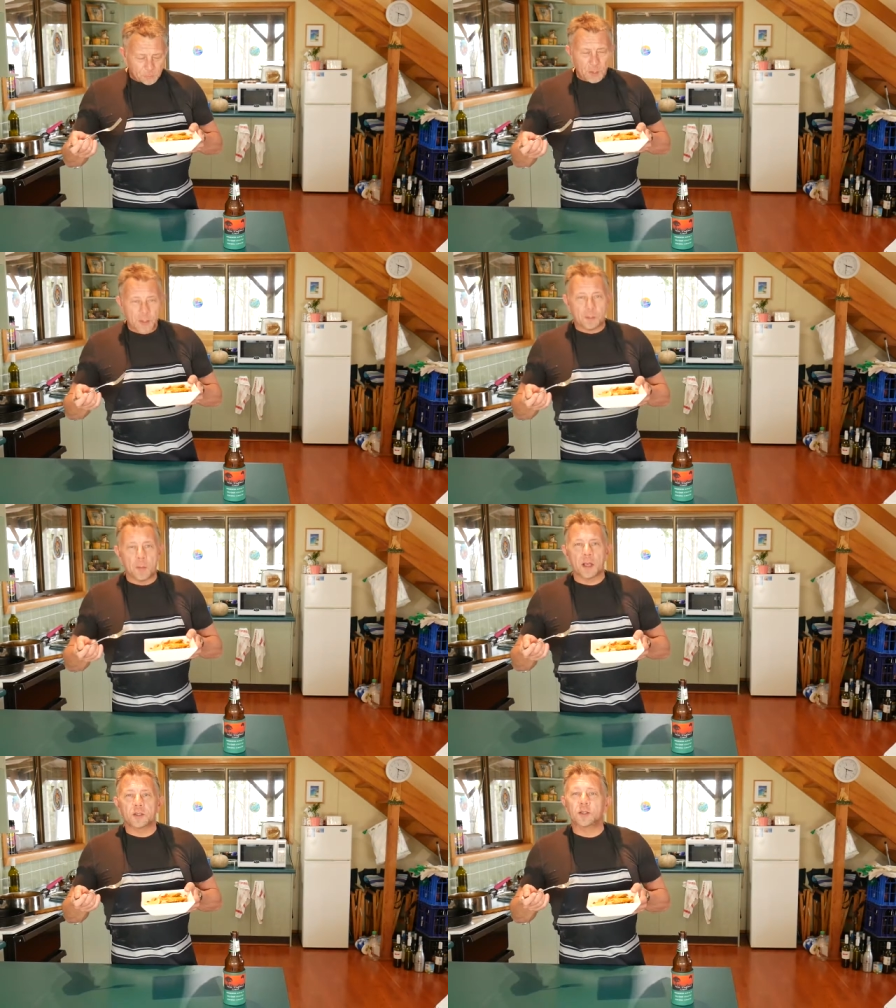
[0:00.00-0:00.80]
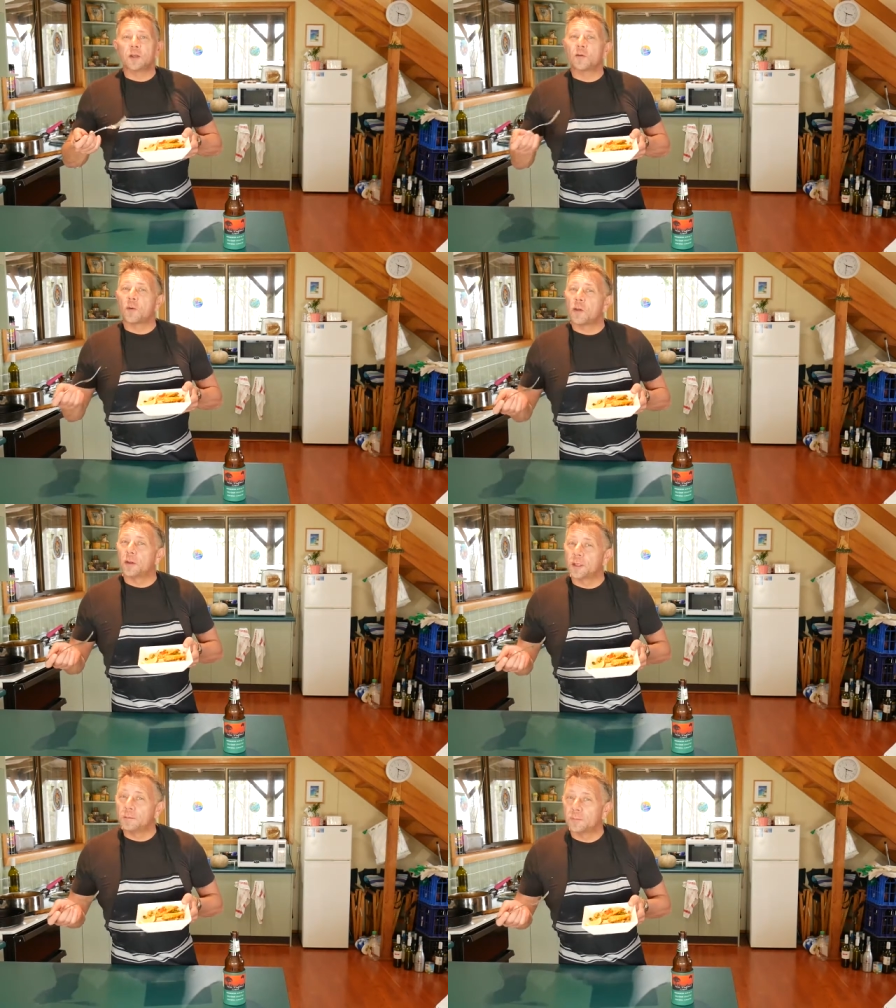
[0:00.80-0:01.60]
Is it MasterChef
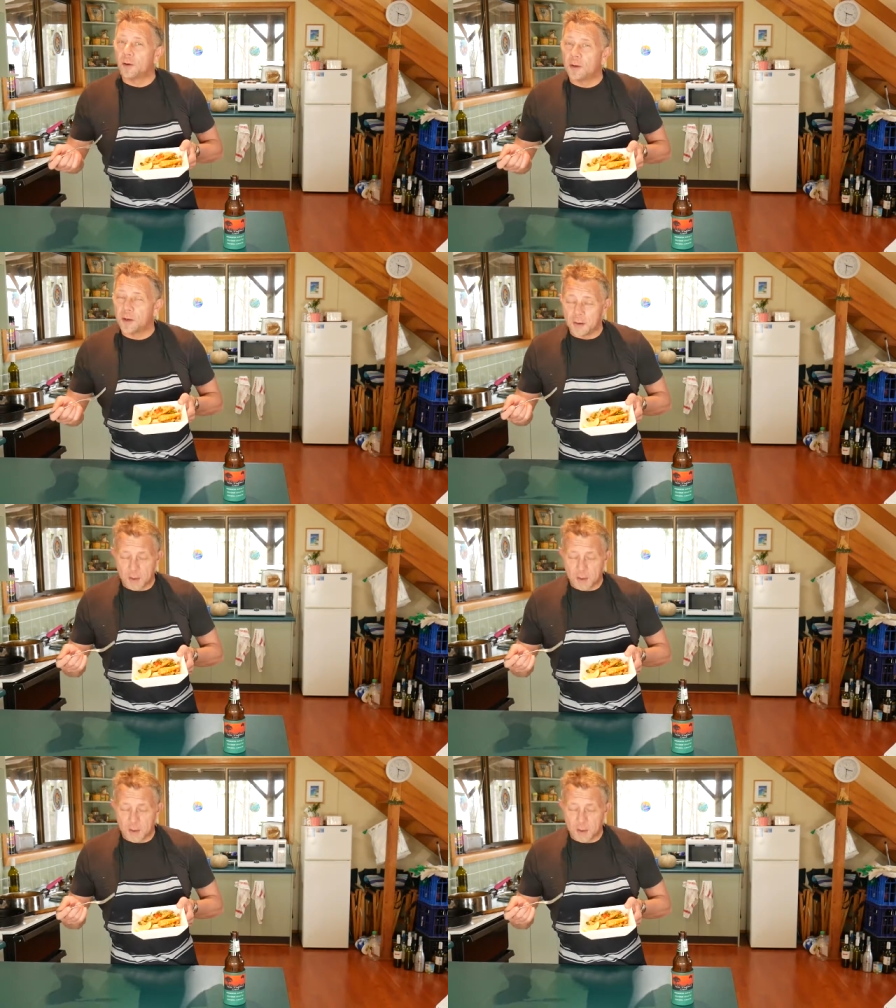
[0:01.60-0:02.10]
quality? I don't